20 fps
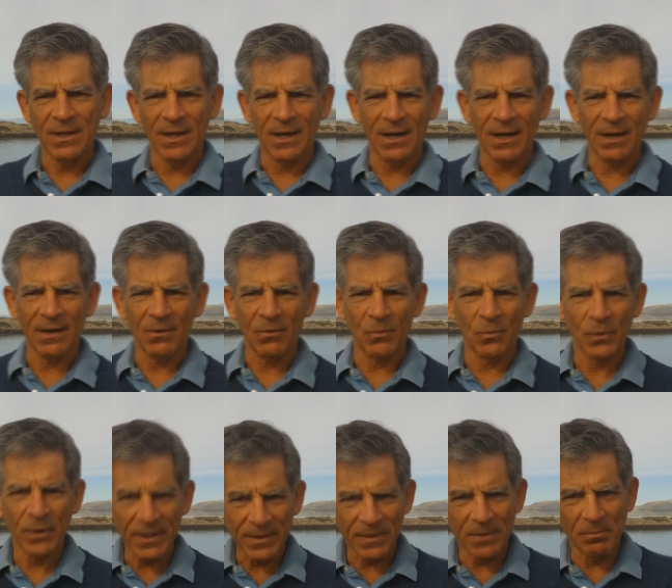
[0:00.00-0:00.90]
uh,
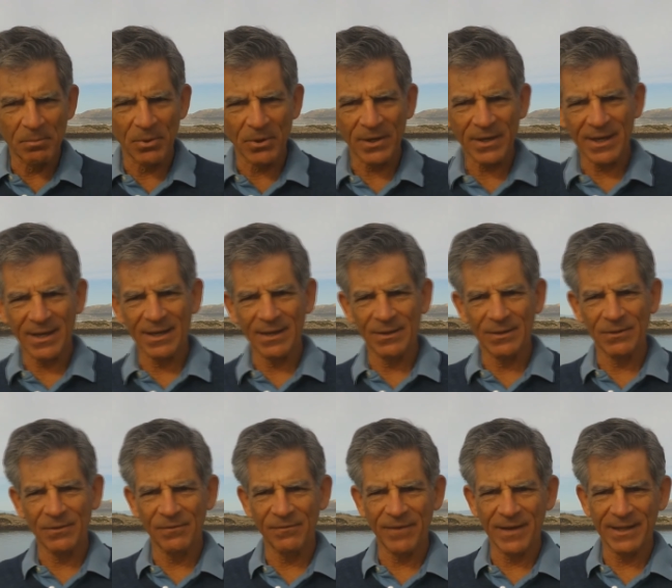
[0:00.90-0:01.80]
read the book,
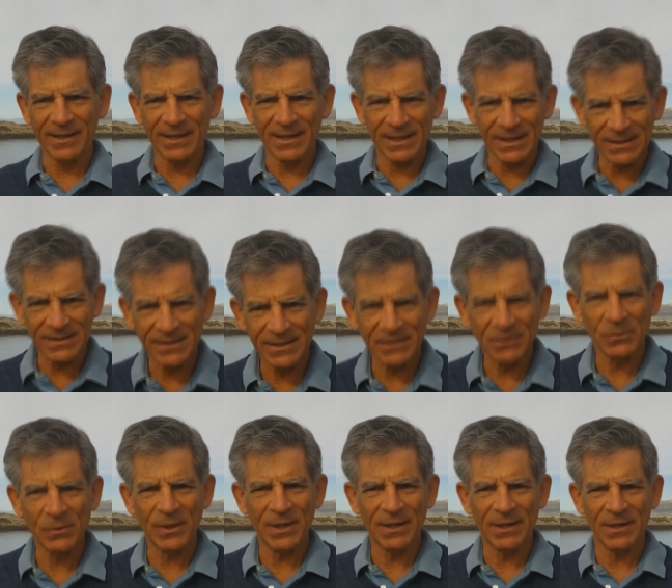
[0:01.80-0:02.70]
you'll find it easy to
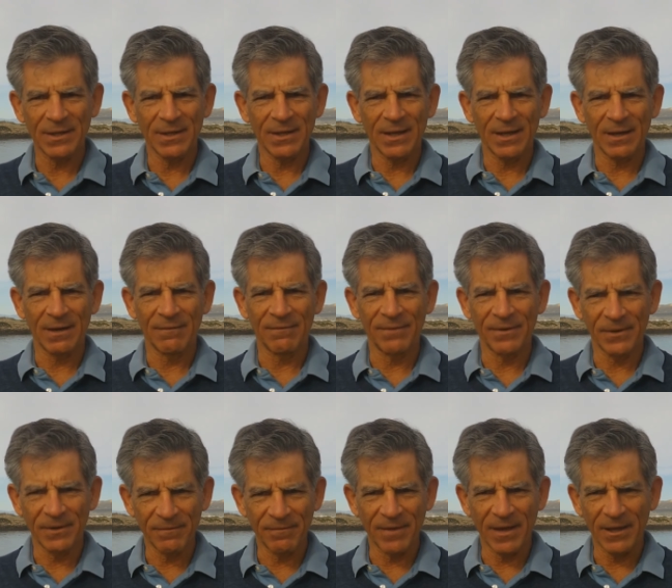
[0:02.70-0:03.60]
read, a
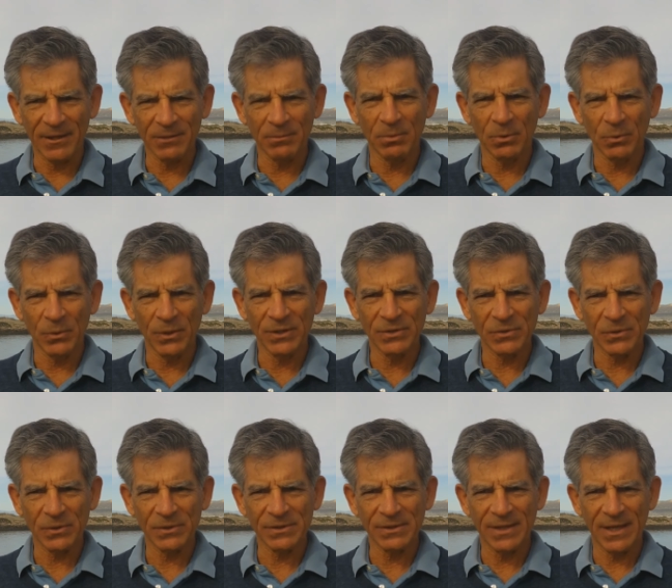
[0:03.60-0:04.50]
very valuable
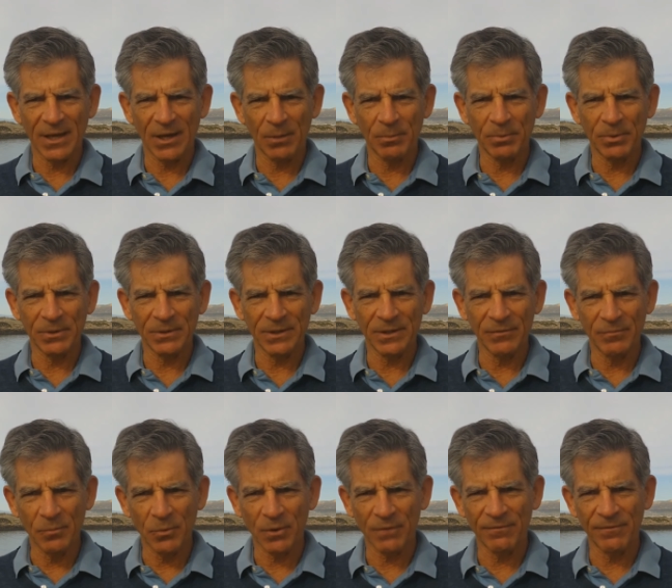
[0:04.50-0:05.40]
resource to help you live
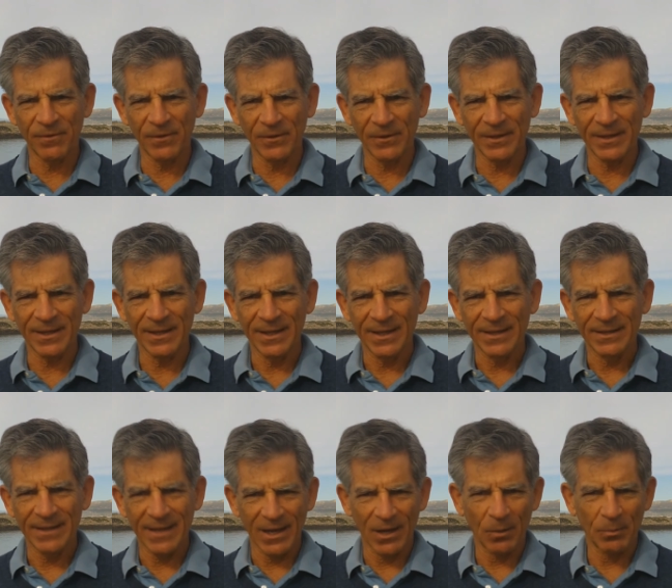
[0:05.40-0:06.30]
more fully,
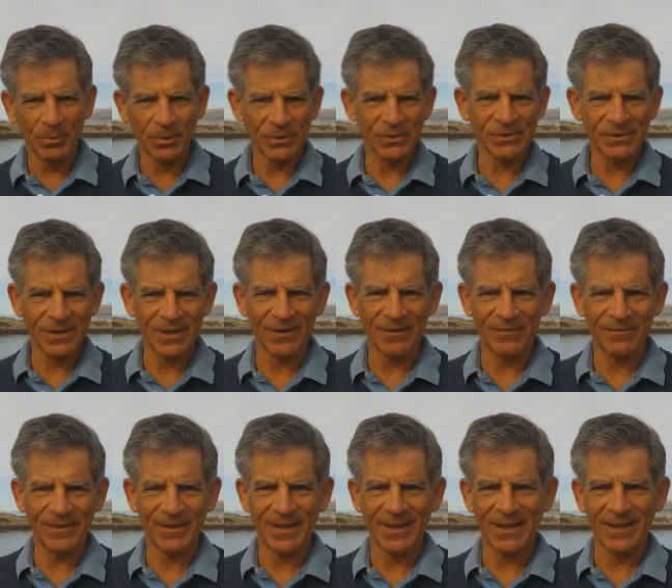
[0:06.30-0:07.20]
to help yourself
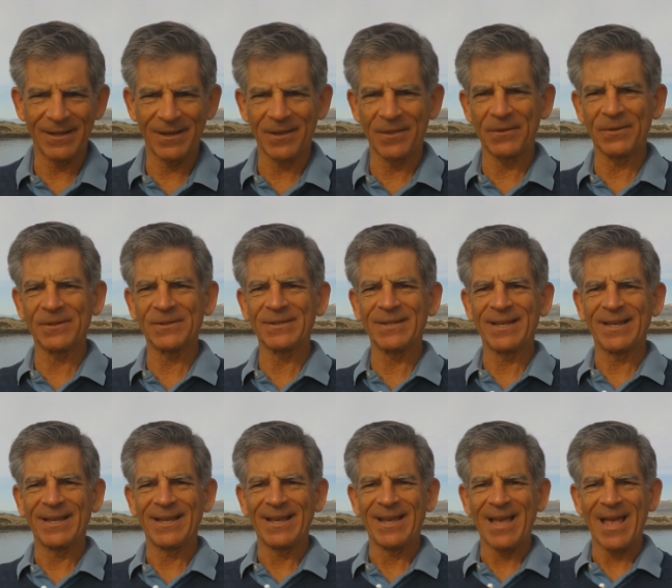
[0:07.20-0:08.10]
and others,
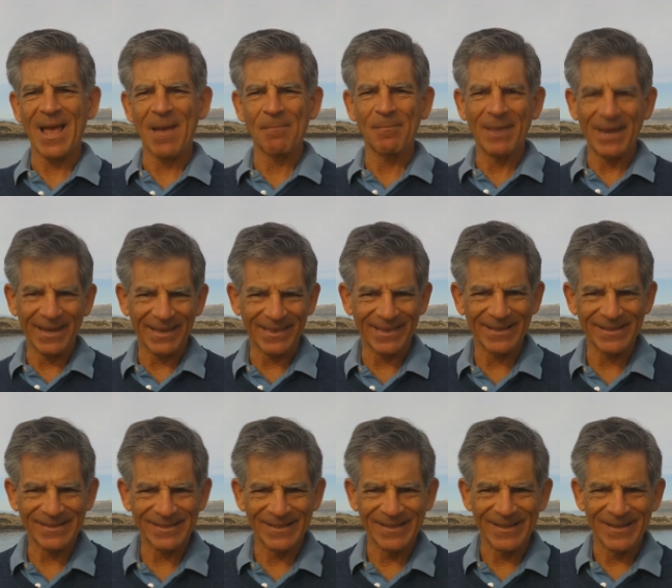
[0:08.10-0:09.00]
and make
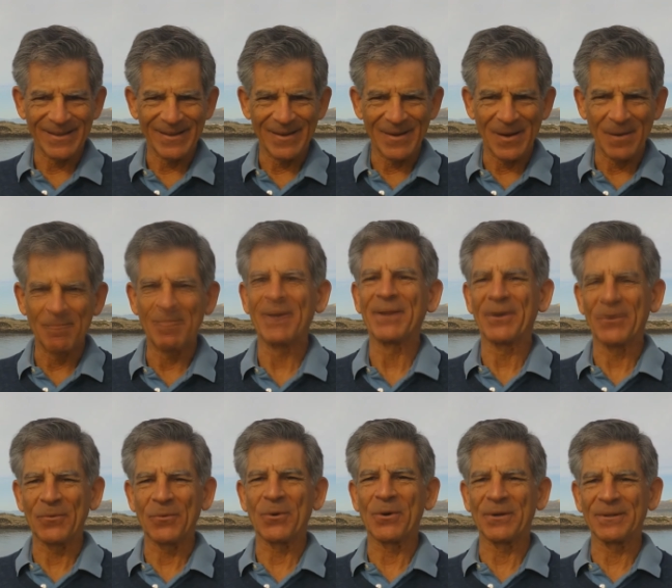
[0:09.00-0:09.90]
this a better
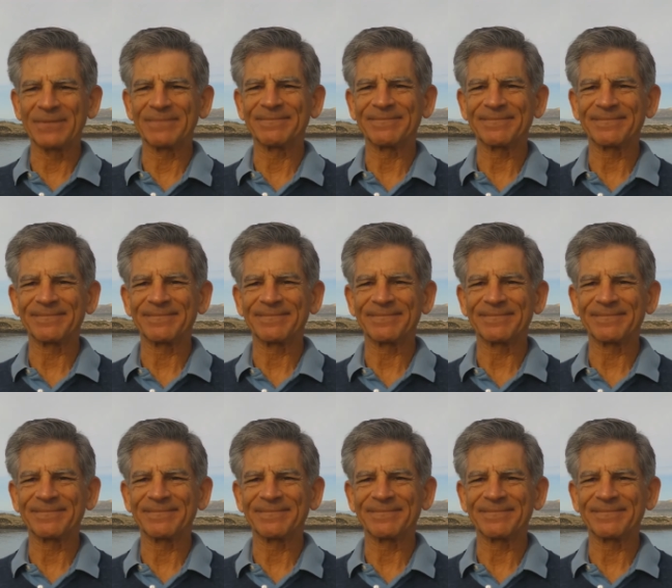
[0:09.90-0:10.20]
world.